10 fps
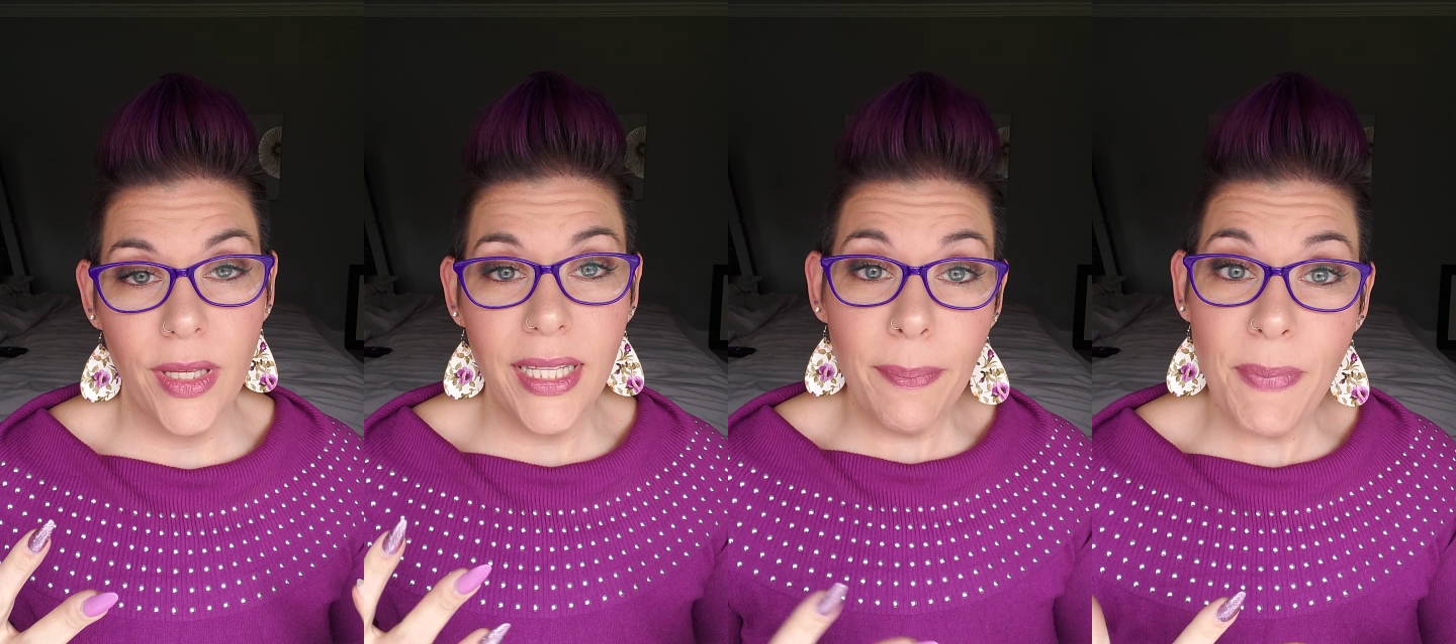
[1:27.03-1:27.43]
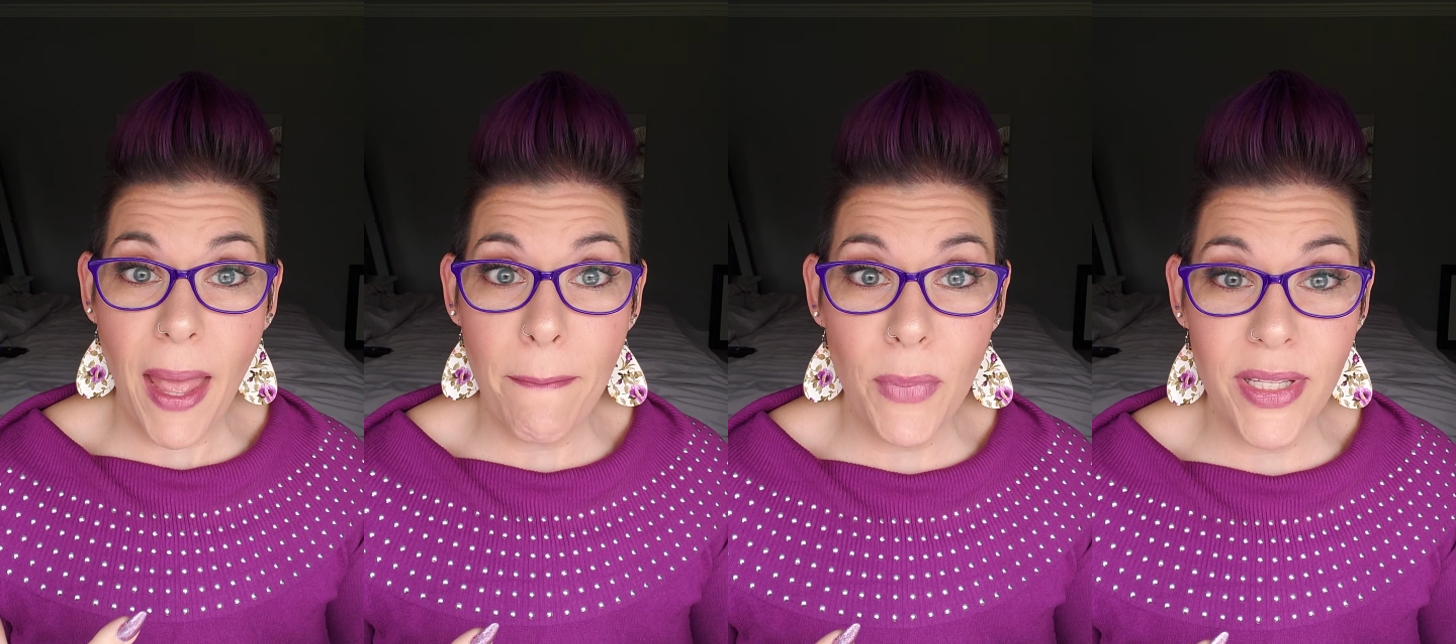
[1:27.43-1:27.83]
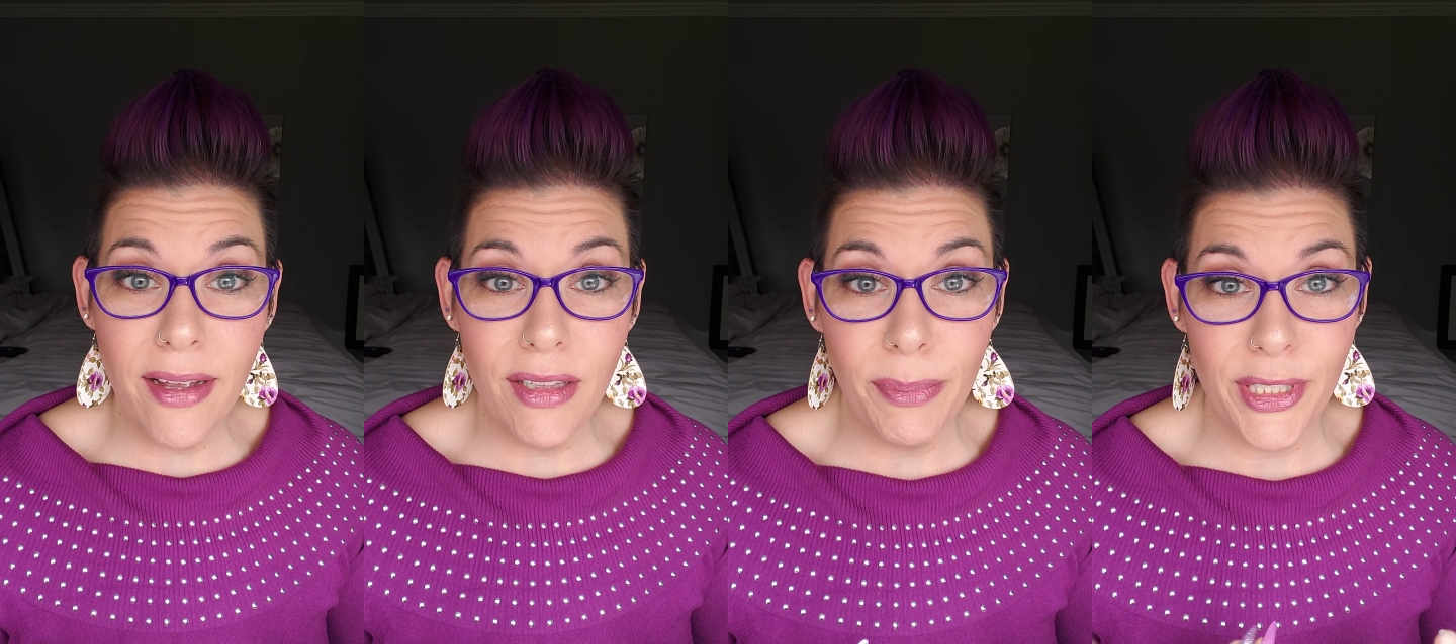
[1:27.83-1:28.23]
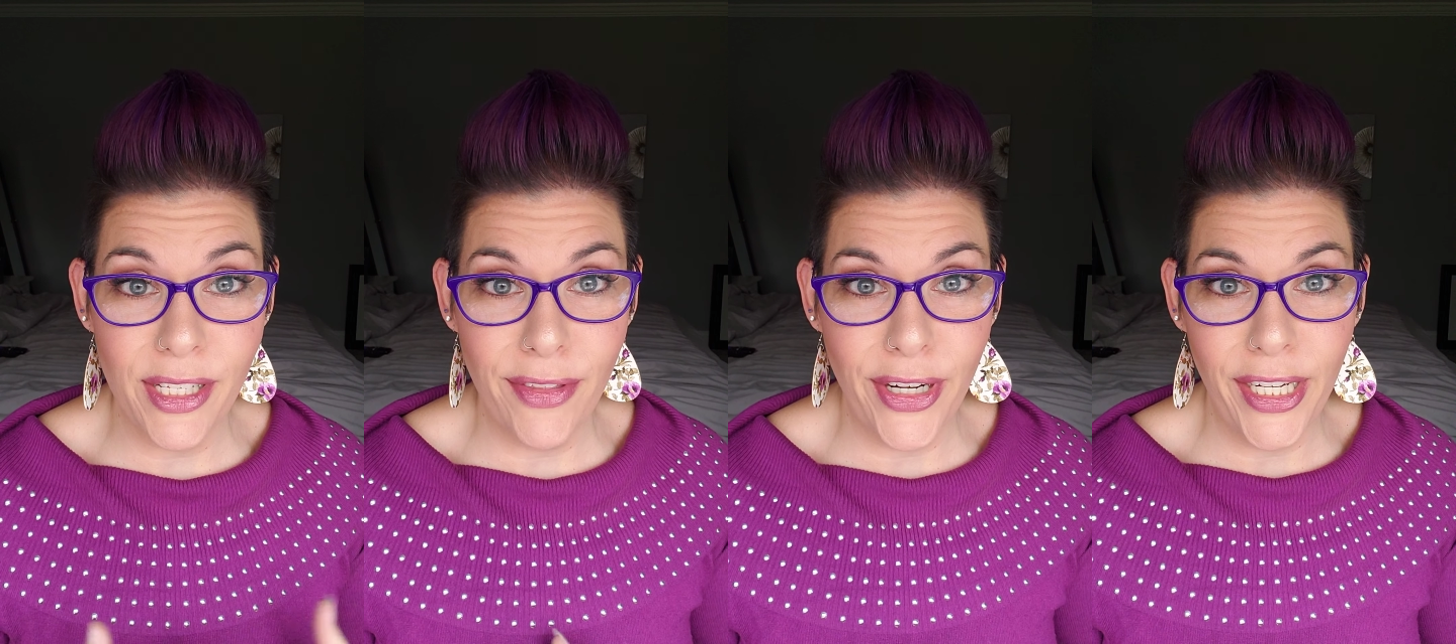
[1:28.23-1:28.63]
clip them with nail clippers
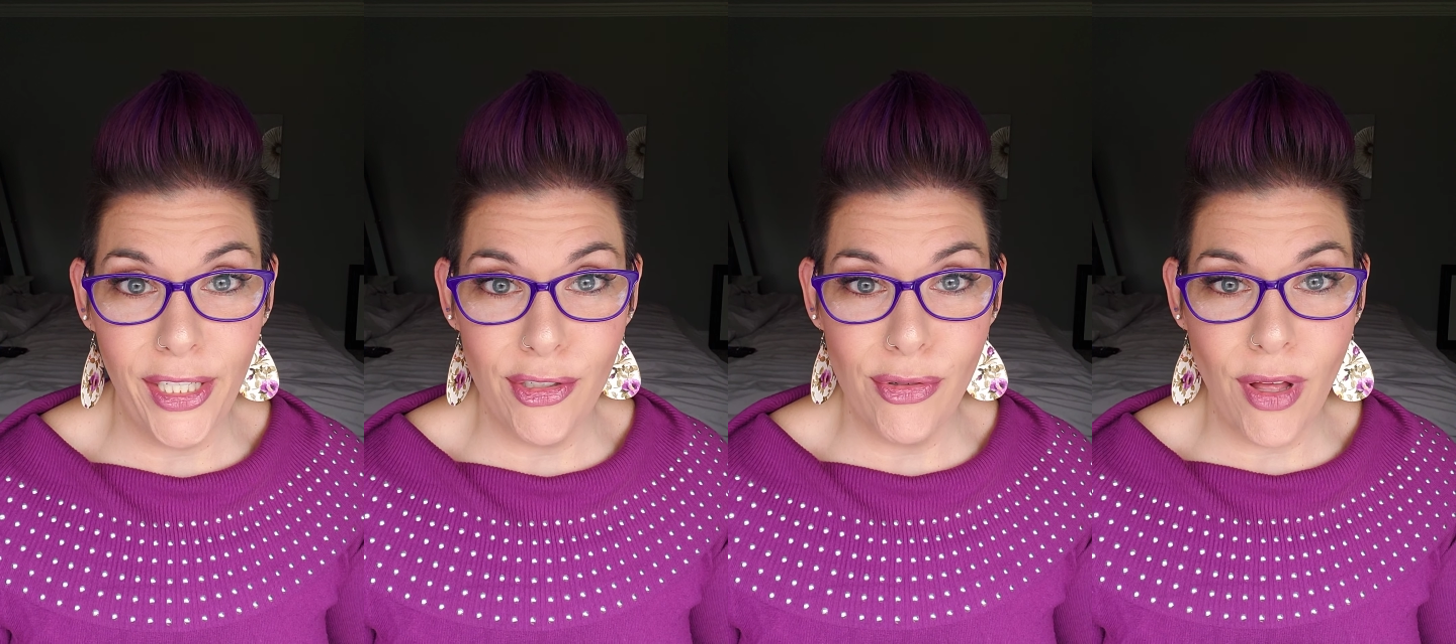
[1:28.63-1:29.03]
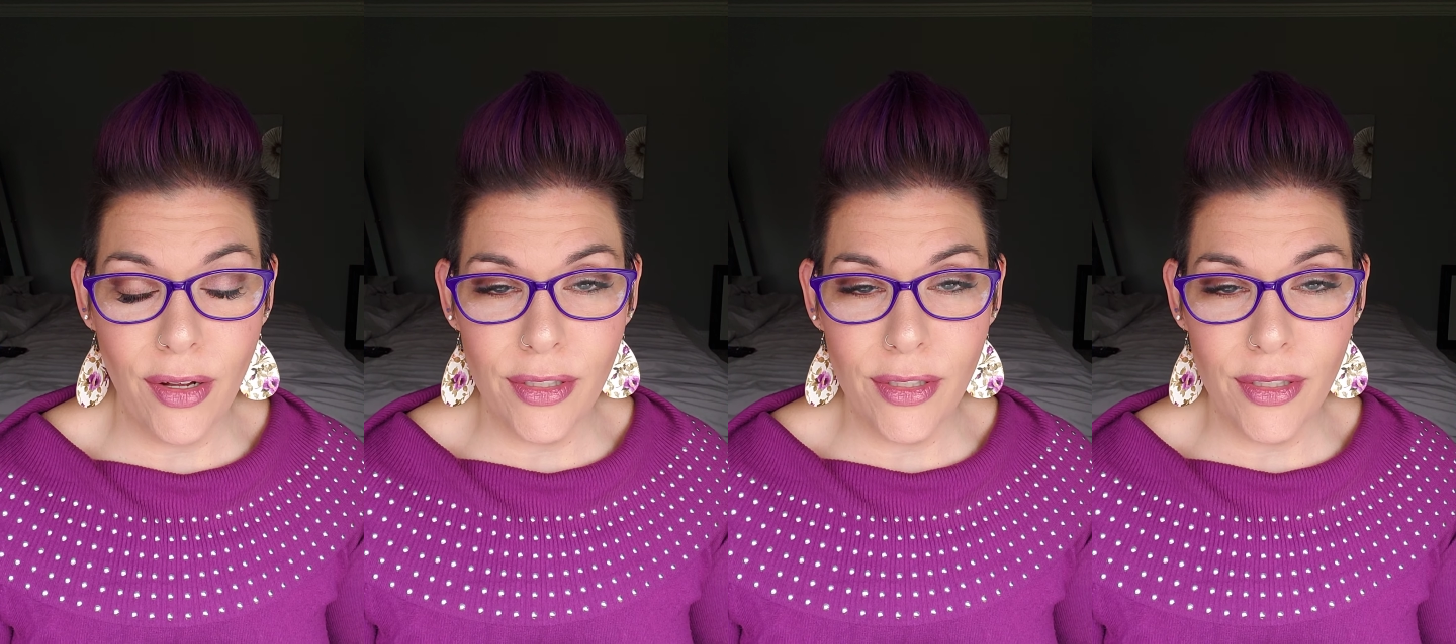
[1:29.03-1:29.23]
if they're getting too long.